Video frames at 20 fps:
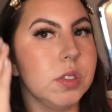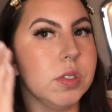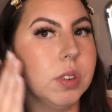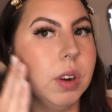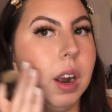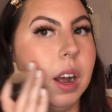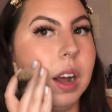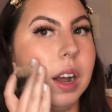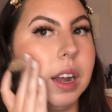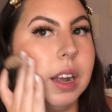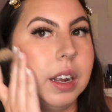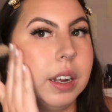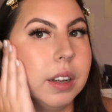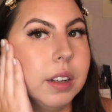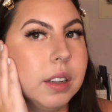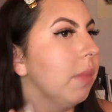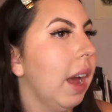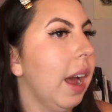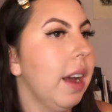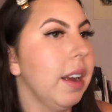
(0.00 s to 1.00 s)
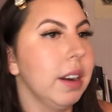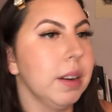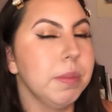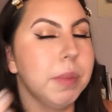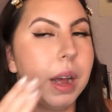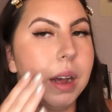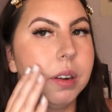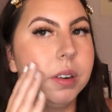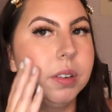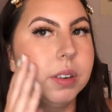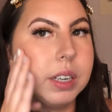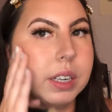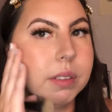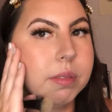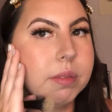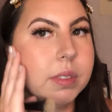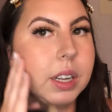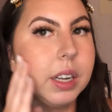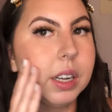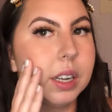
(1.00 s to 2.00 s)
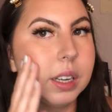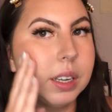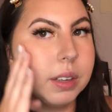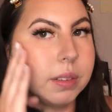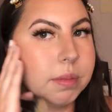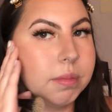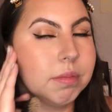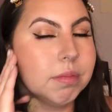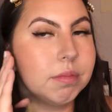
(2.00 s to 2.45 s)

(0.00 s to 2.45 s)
dry, matte, and powdery. Like it